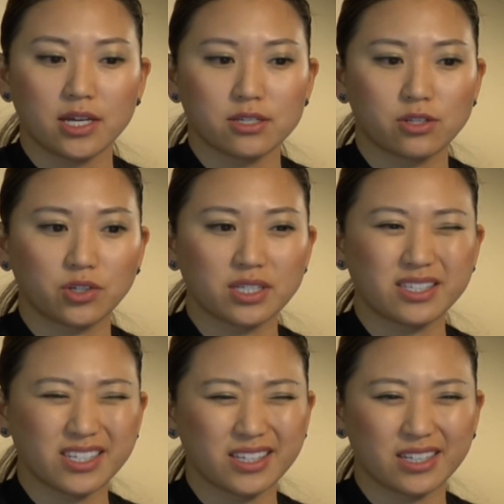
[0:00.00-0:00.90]
So you can
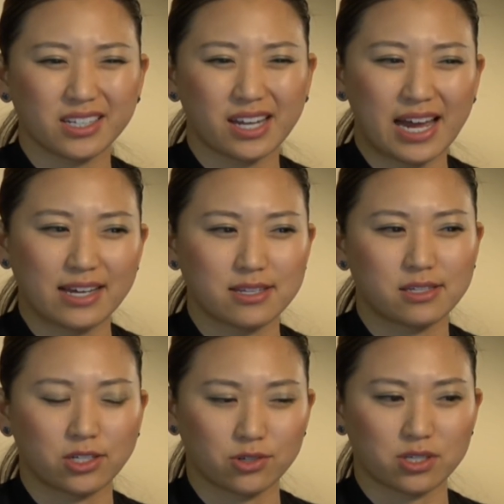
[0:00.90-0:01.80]
see that it
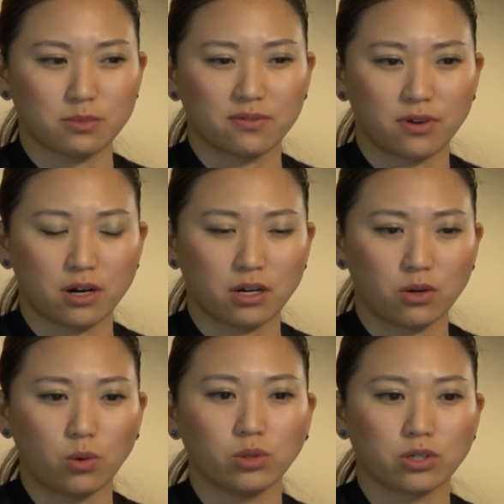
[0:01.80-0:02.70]
has, some of our
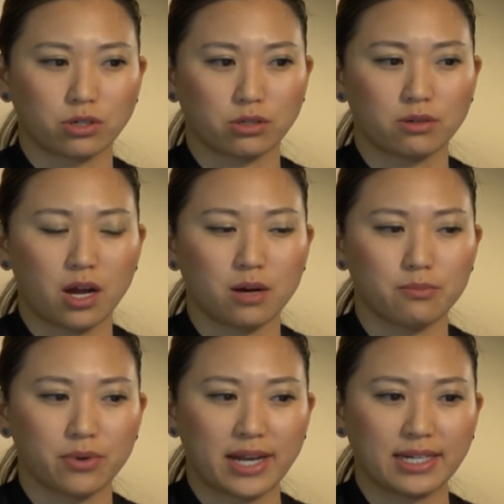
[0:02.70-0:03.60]
older
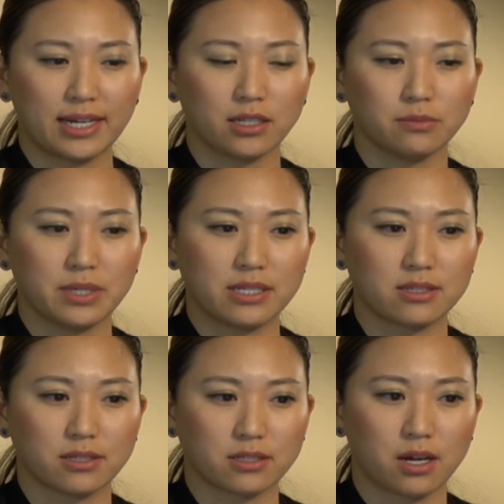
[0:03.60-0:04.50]
branding
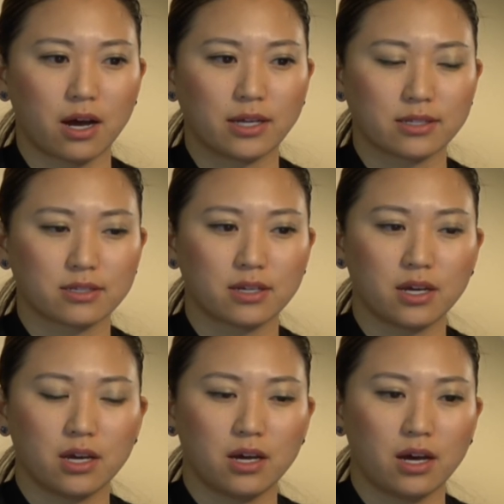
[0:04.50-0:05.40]
elements. It's got,
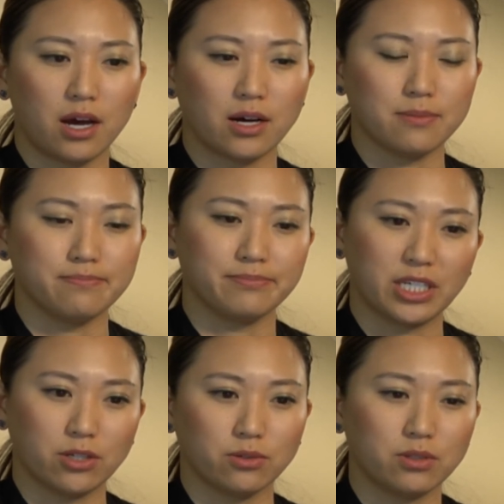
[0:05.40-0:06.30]

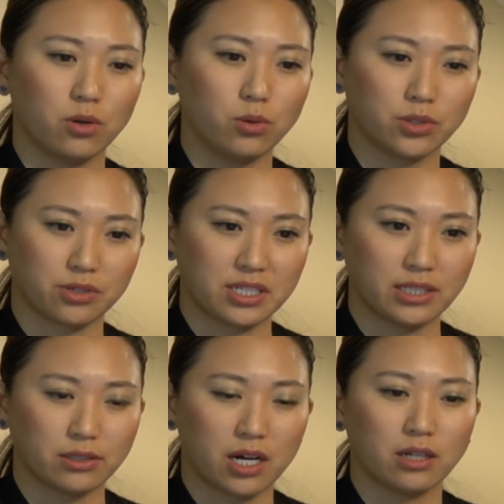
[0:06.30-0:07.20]
the older
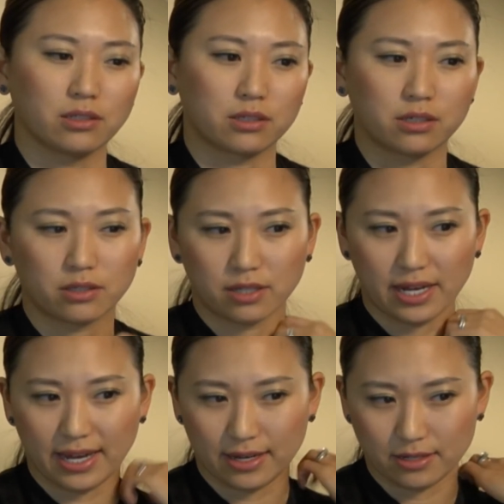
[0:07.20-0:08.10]
teal color
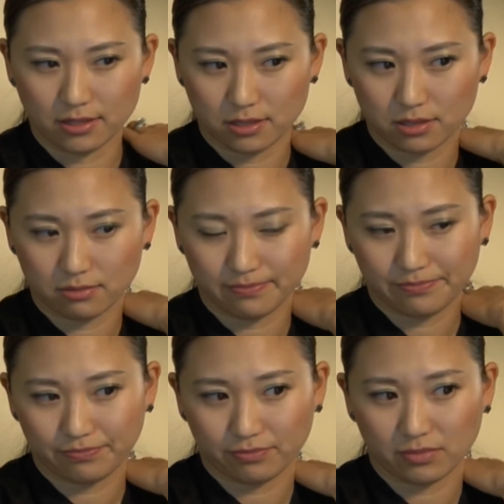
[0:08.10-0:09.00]
and,
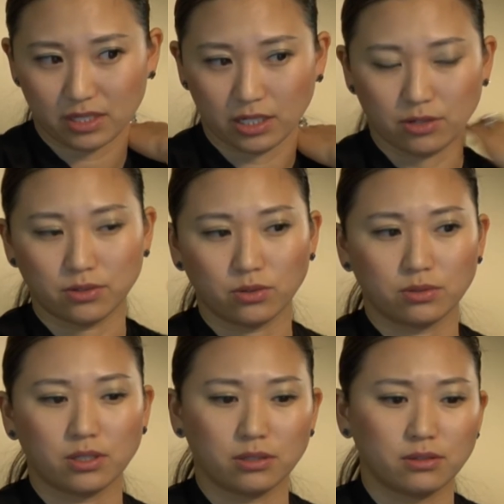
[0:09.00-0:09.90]

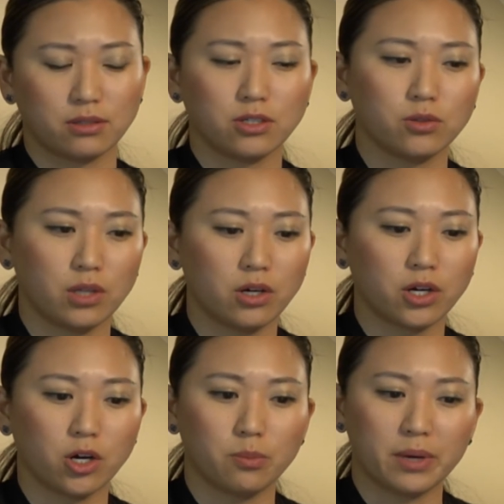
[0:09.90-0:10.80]
the new logo.